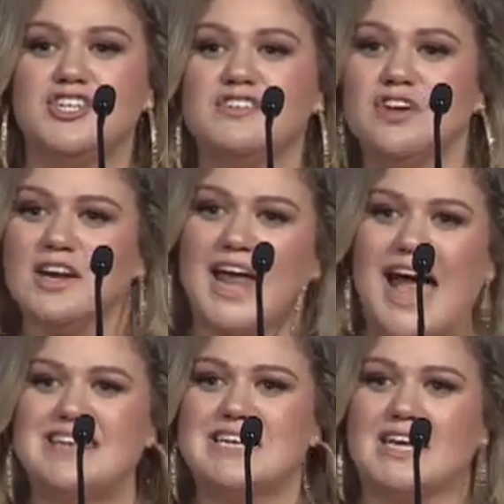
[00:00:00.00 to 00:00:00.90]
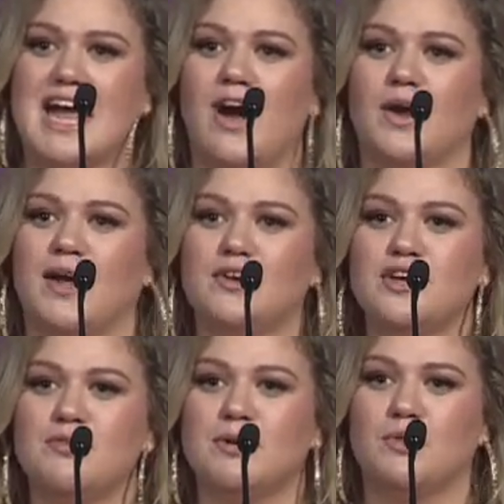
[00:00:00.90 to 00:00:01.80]
She started acting it out and I
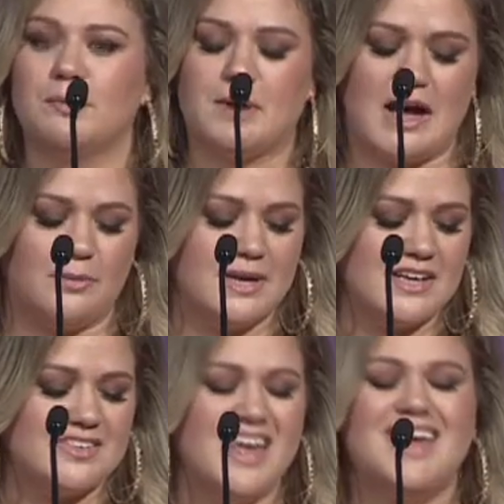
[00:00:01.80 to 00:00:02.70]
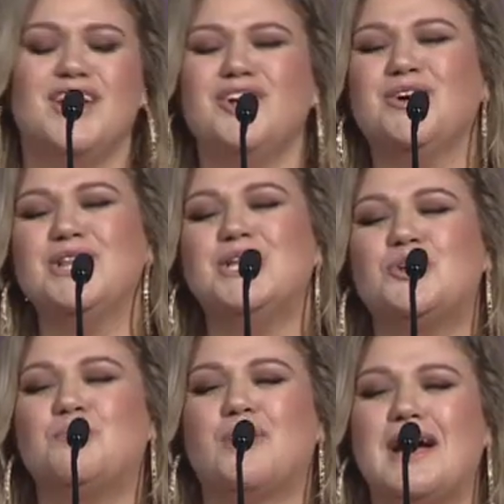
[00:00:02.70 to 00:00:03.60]
couldn't have been more proud because you're a
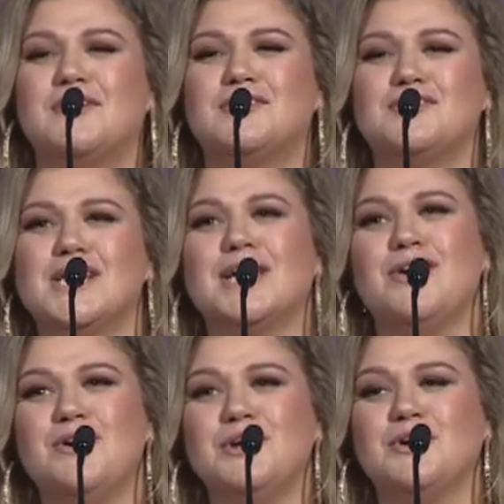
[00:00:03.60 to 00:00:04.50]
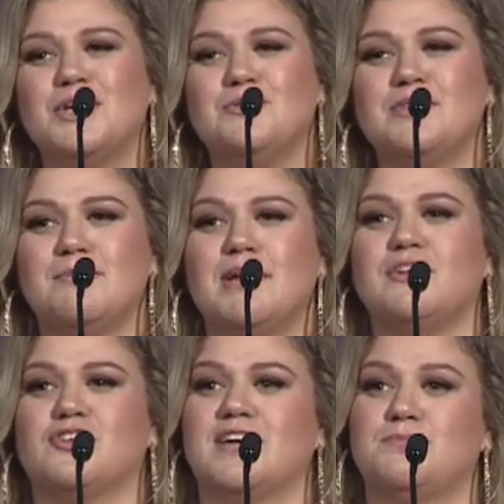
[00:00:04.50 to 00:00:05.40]
little proud because you're like, oh, you're cute in the bell
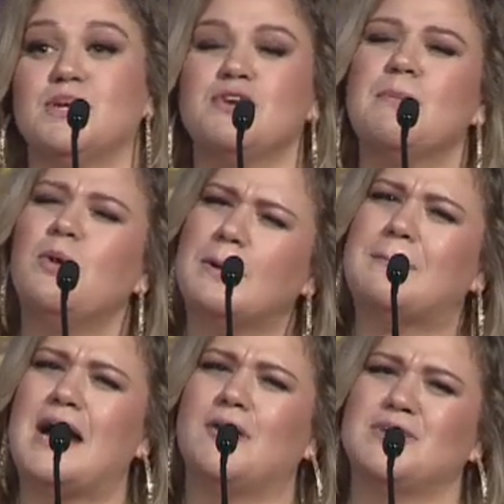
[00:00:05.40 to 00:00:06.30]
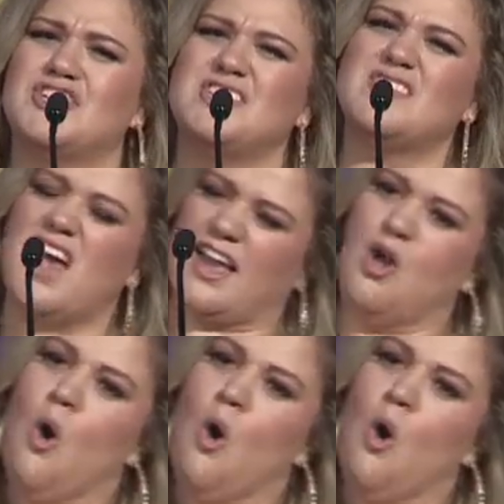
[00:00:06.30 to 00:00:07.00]
dress, but you're more proud when she's like,